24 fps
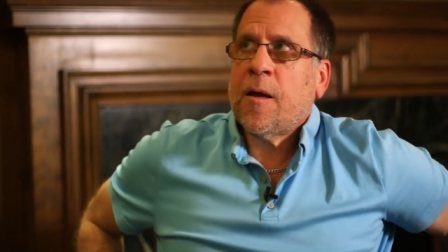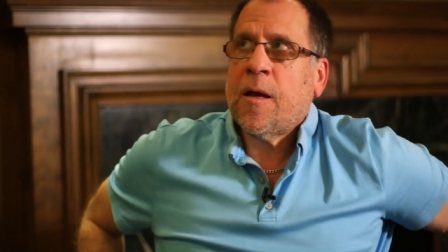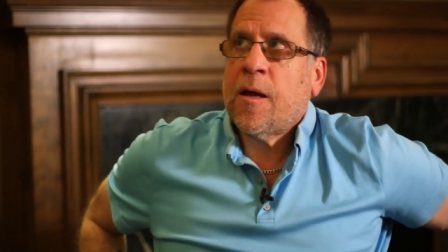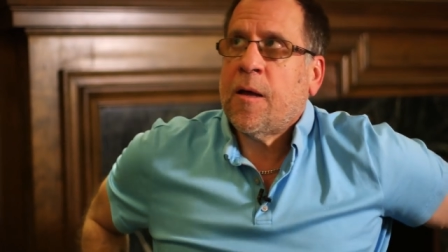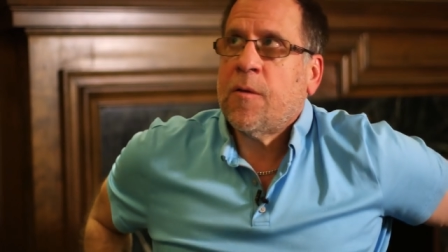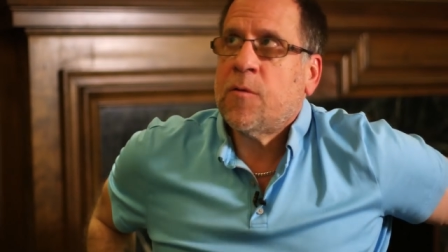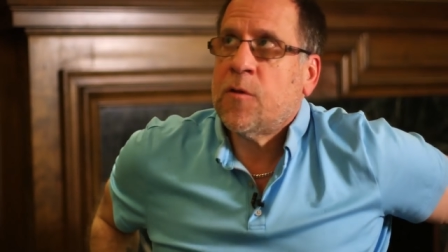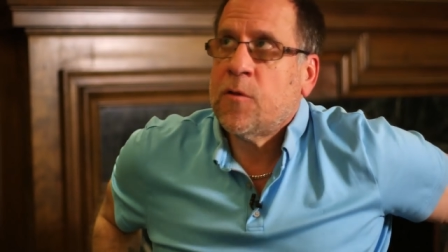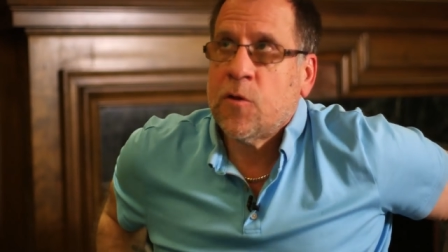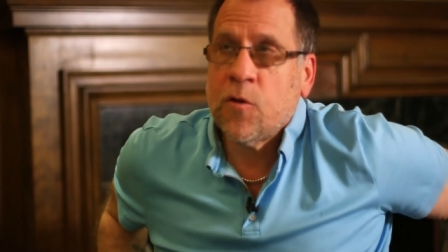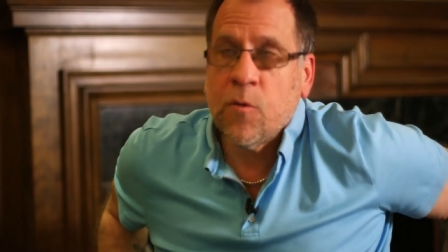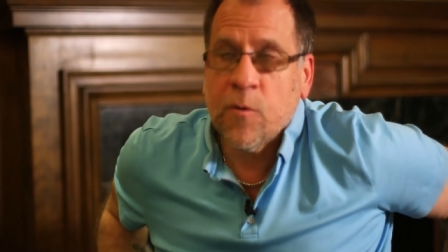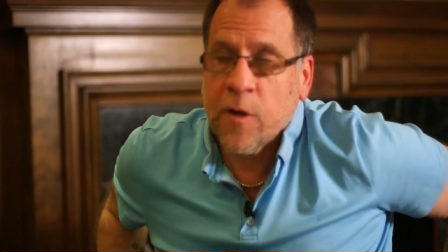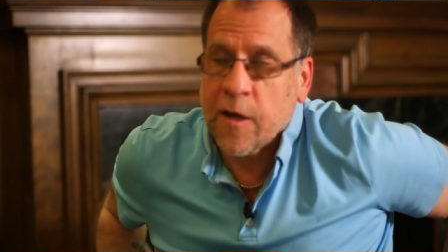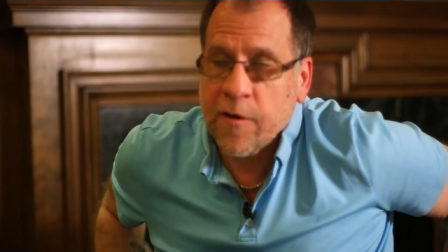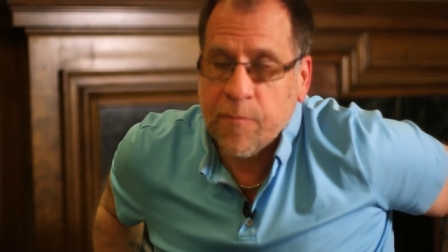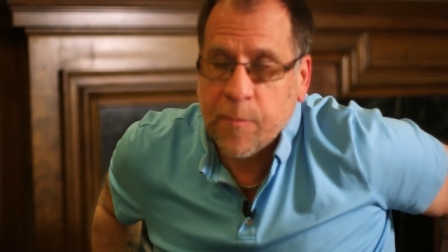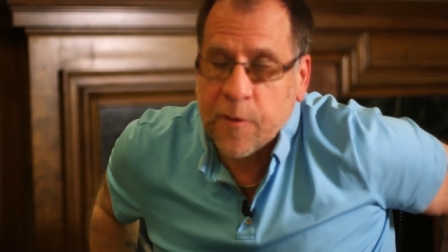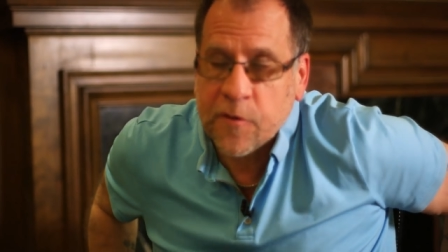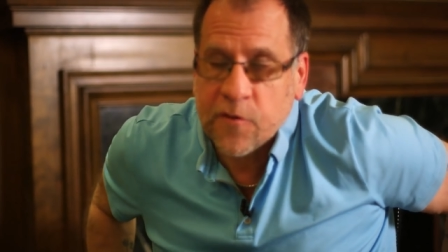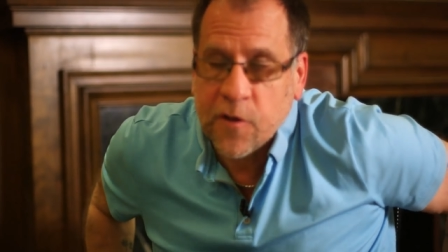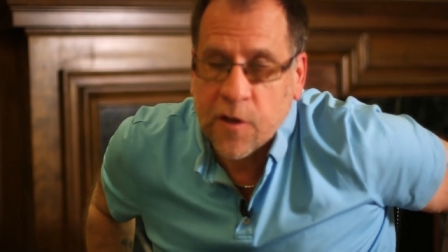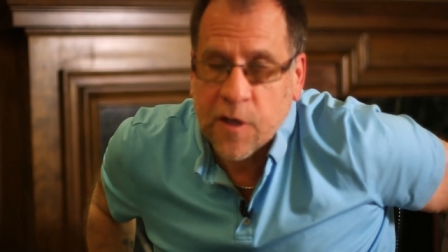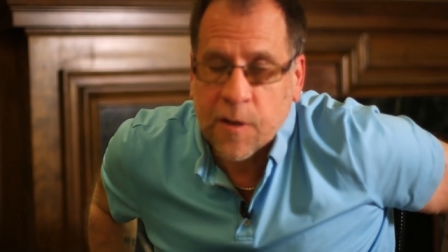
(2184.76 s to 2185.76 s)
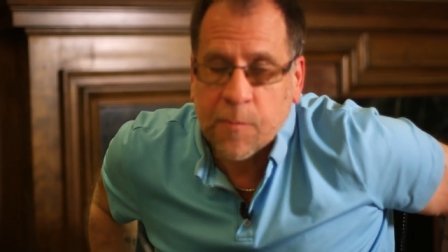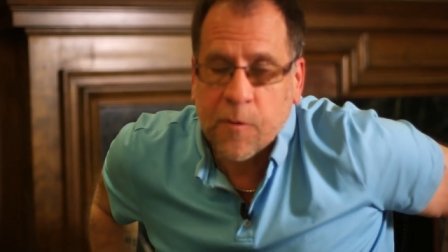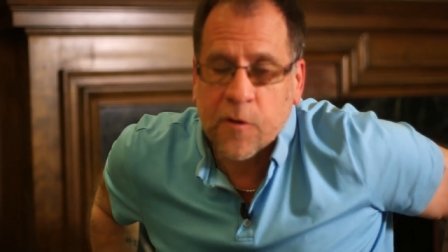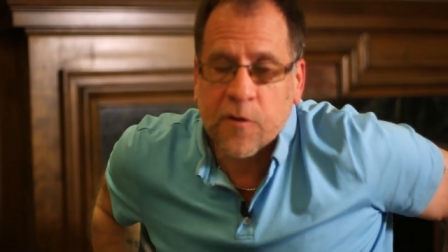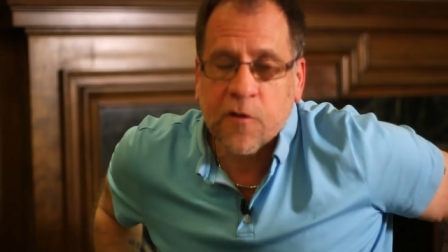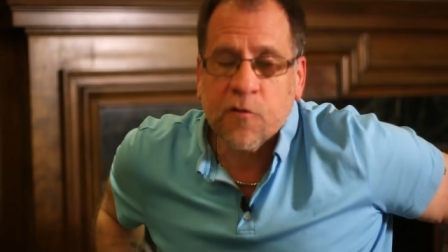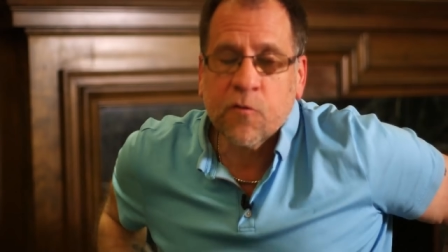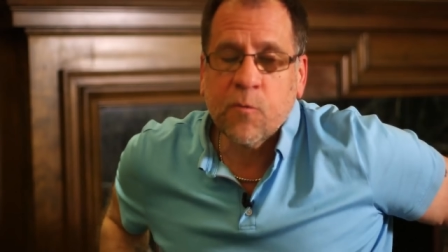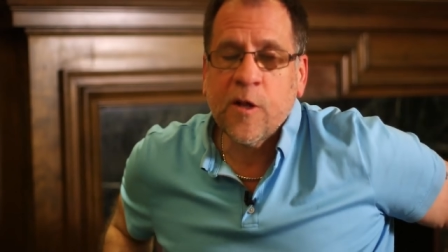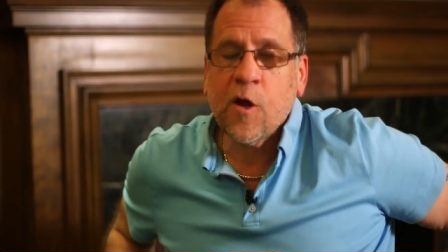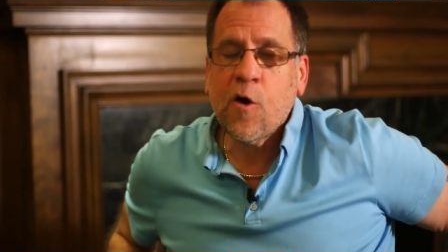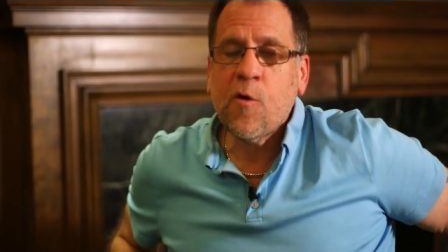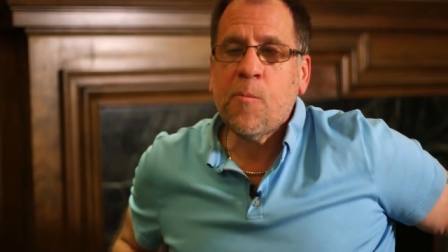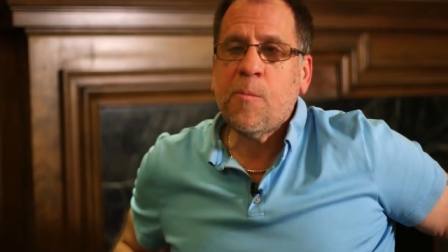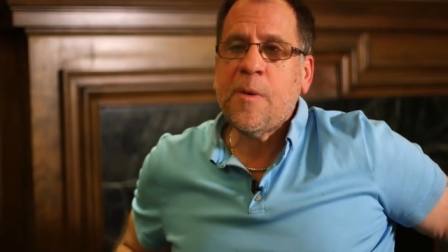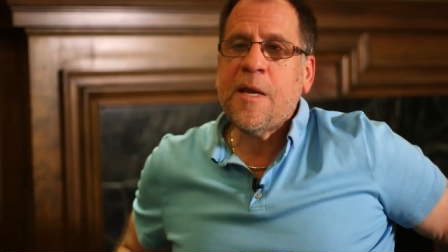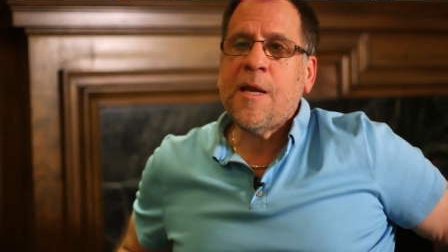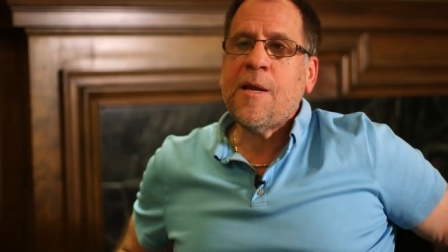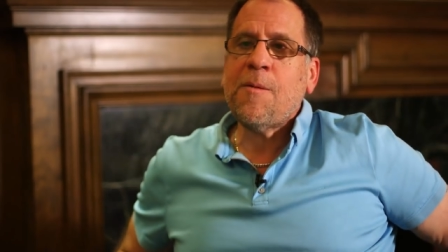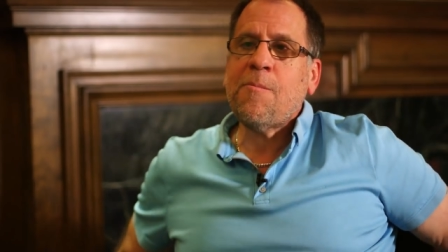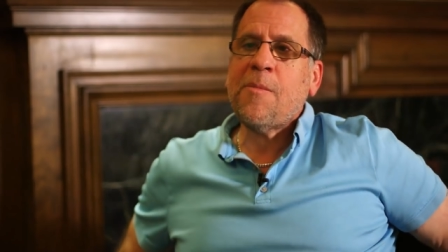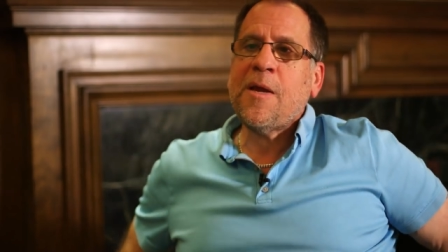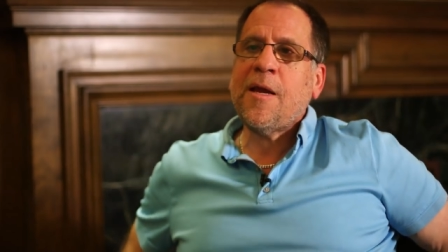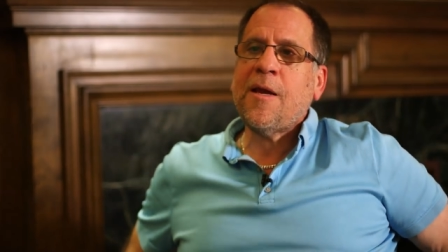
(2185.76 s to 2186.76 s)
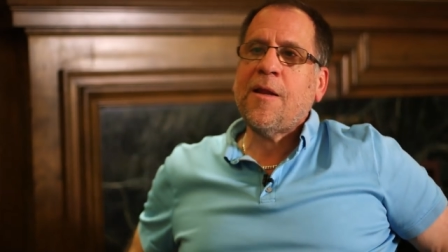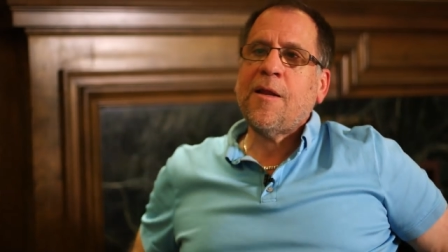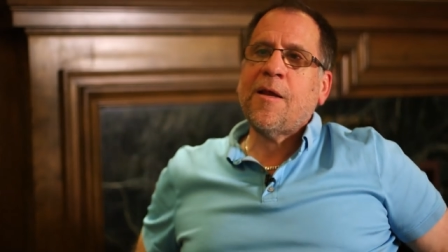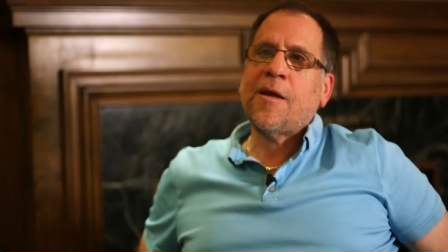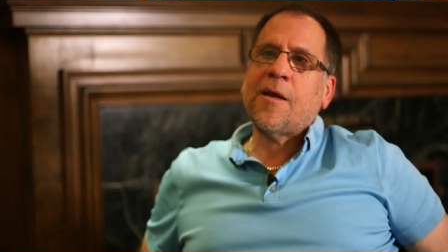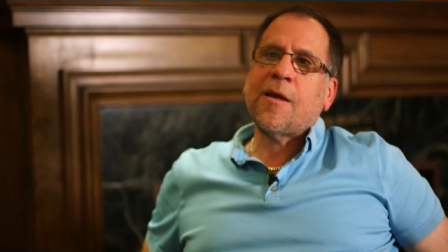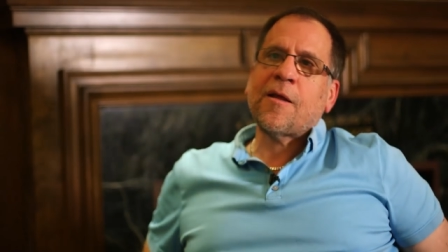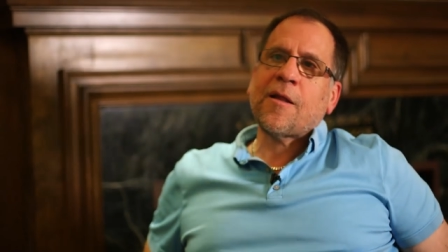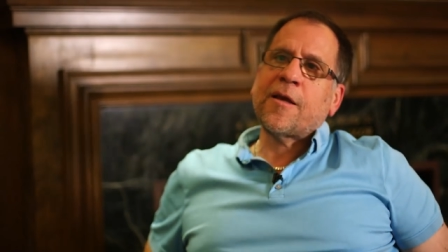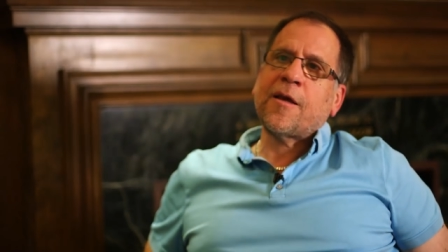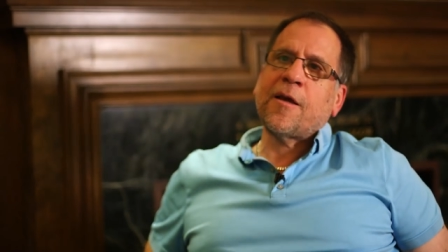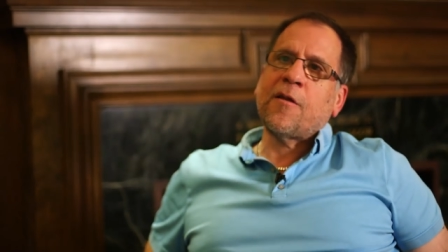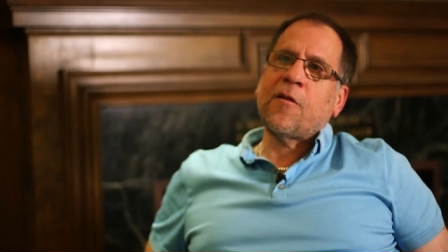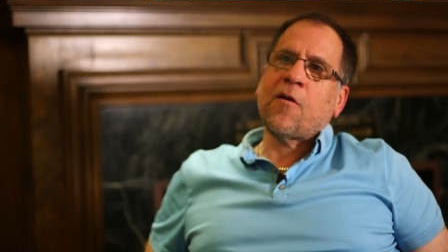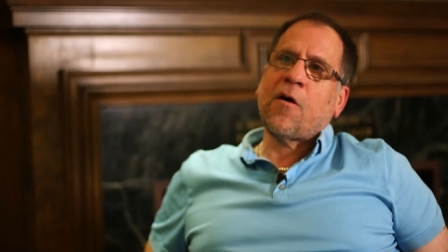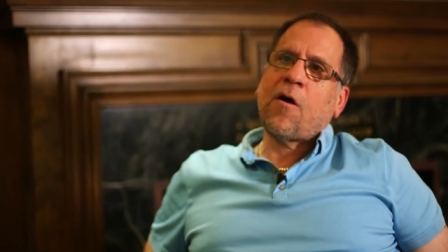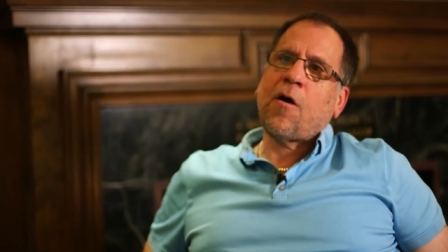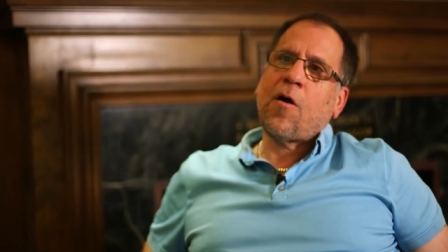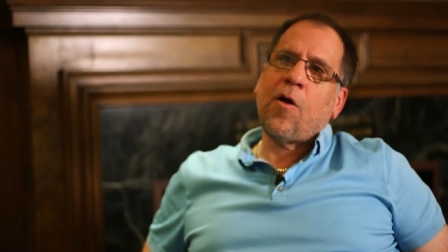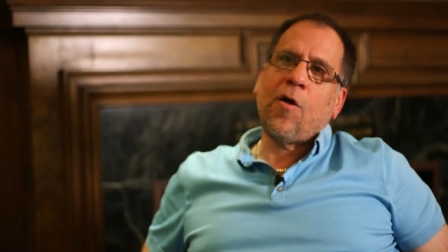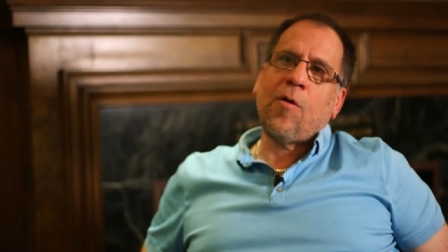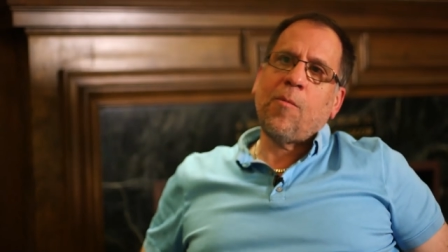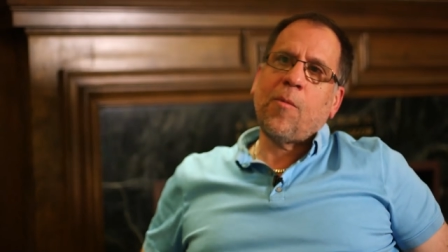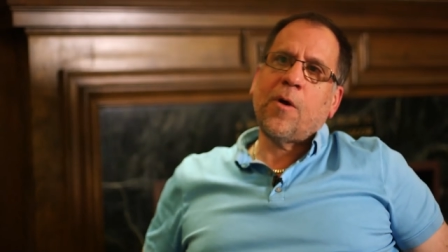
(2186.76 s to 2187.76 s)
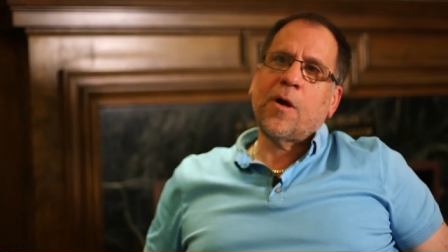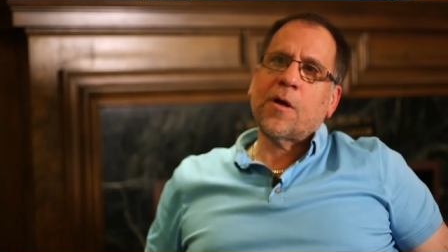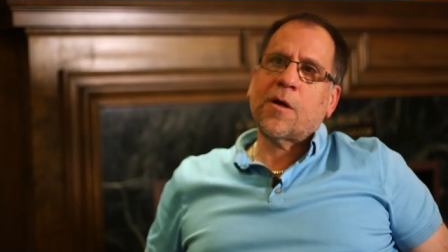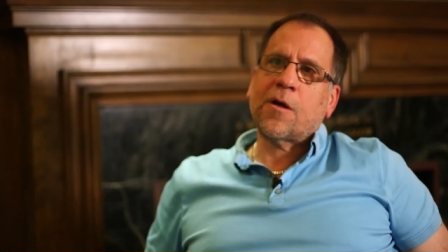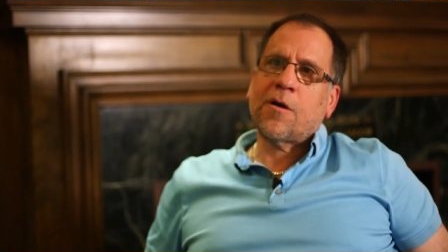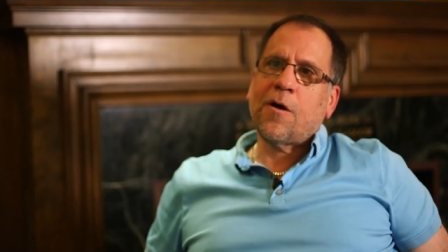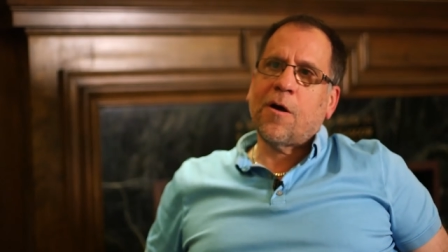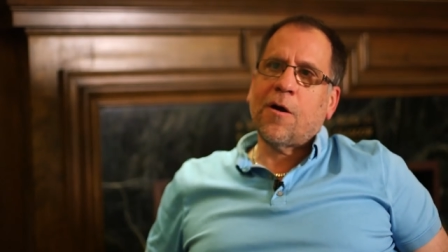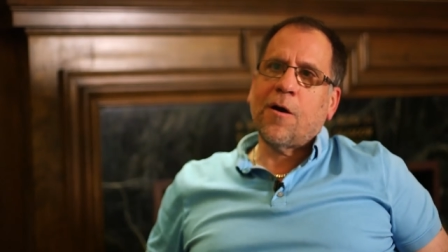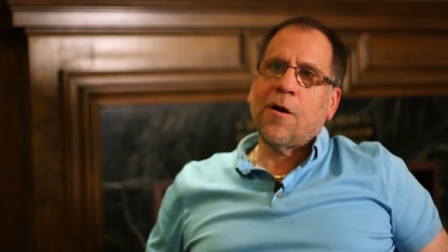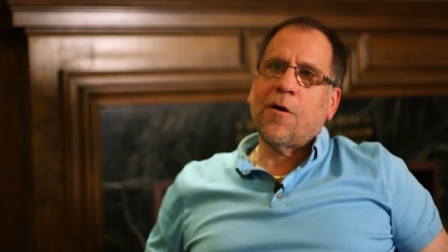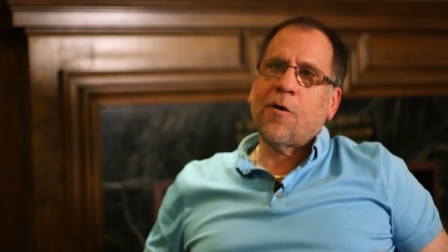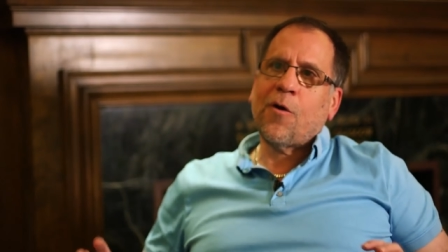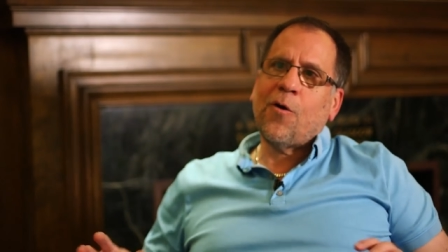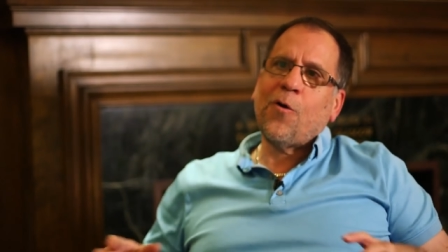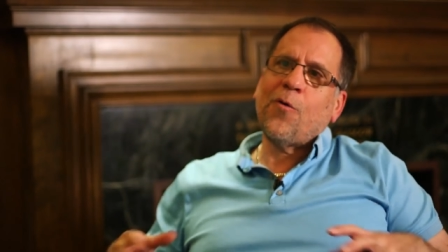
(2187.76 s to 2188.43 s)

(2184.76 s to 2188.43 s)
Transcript: and you and I have been talking about this, we don't mean meaning like in the Hallmark card,